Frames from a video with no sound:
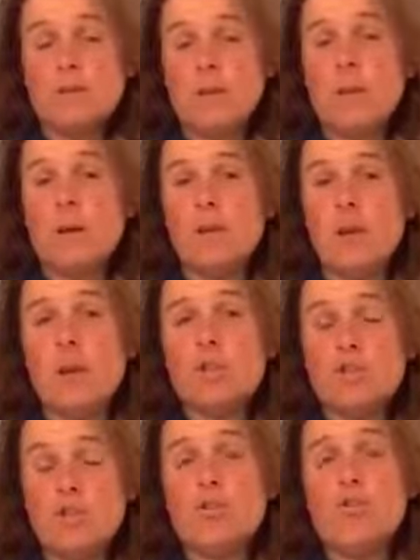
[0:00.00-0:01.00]
so i
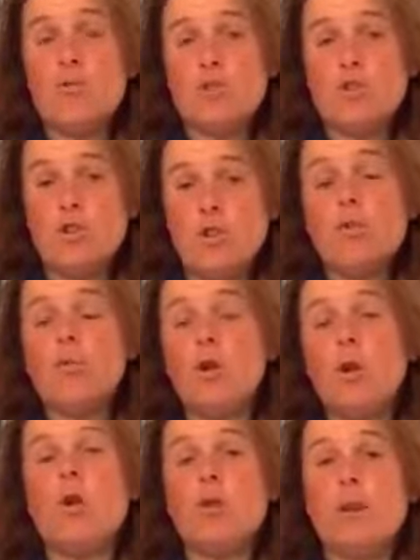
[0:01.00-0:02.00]
i do do a
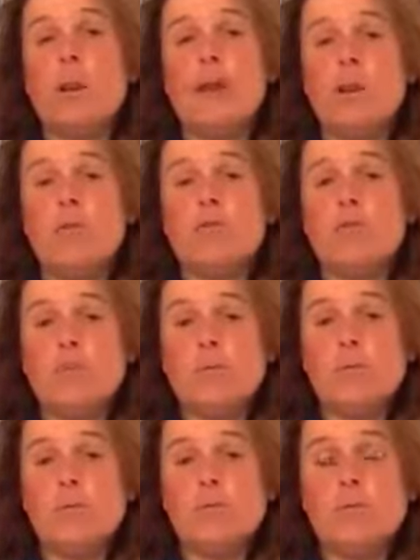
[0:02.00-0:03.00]
lot now
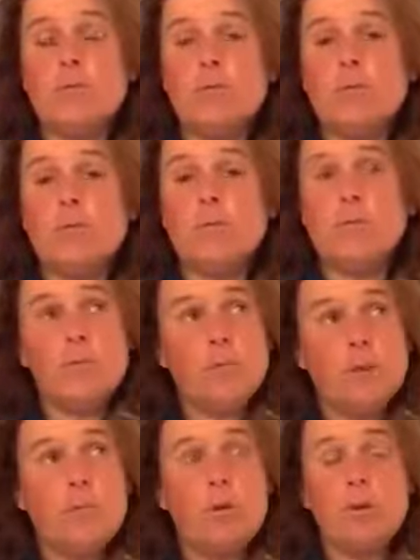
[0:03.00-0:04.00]
to
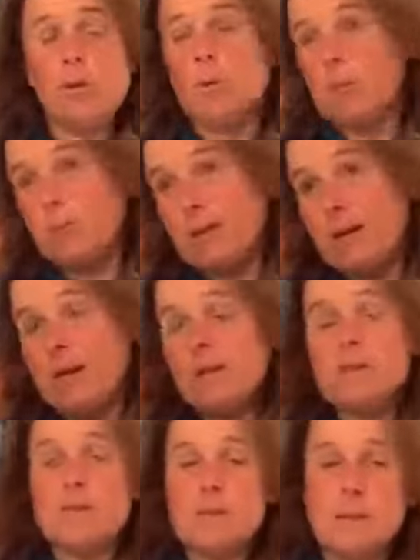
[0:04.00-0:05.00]
you know work on my
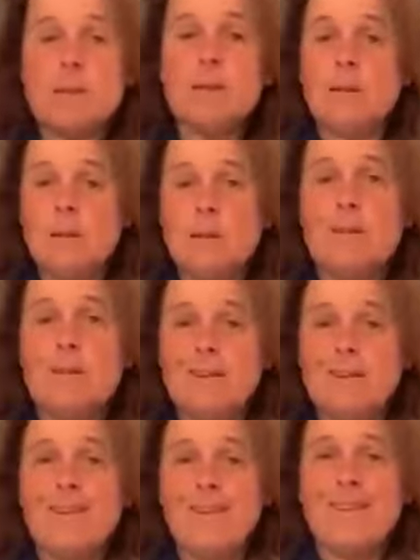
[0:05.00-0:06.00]
balance and
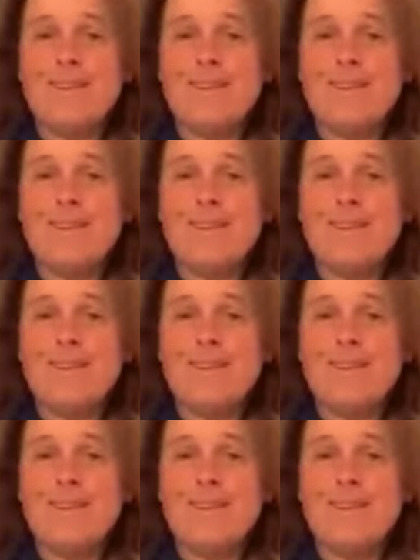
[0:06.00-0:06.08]
yeah yeah,